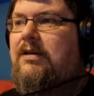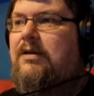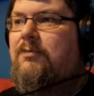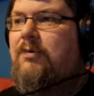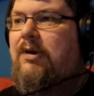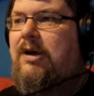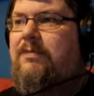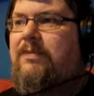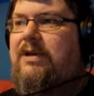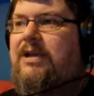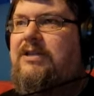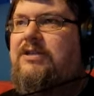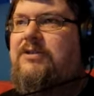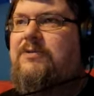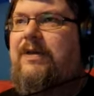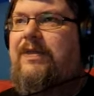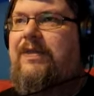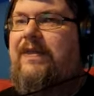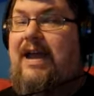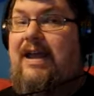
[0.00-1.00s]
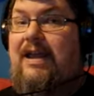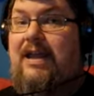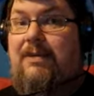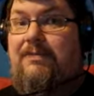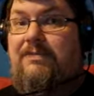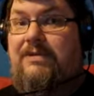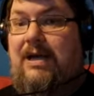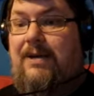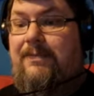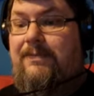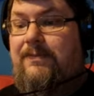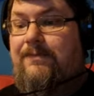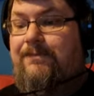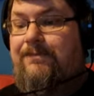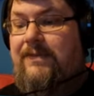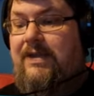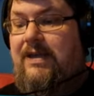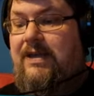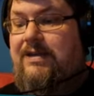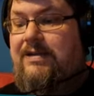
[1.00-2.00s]
What it means when that comes up
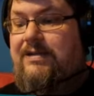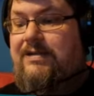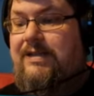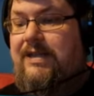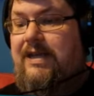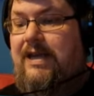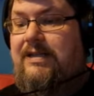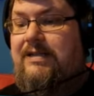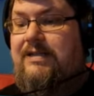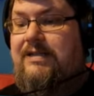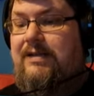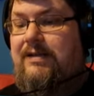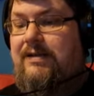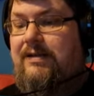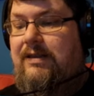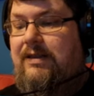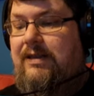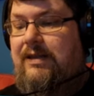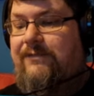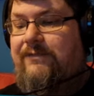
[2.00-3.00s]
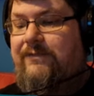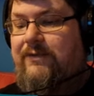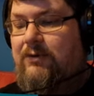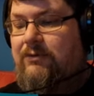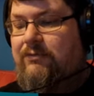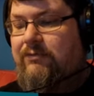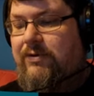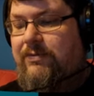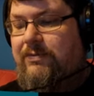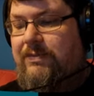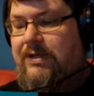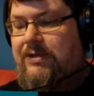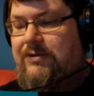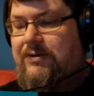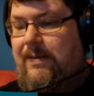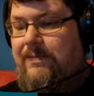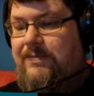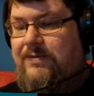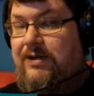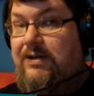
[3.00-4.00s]
is that the full room
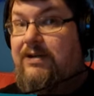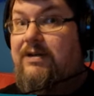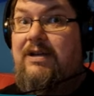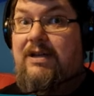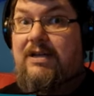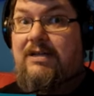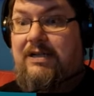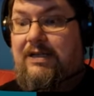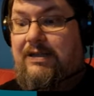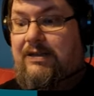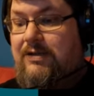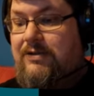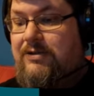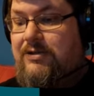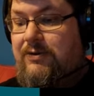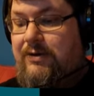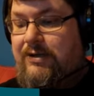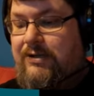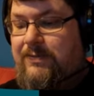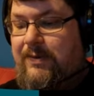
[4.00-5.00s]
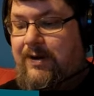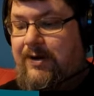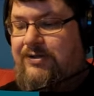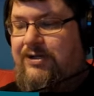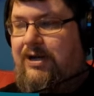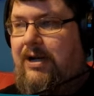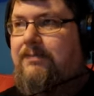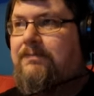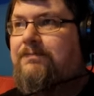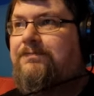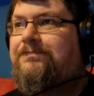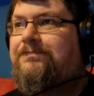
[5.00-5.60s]
description is in the tourist brochure.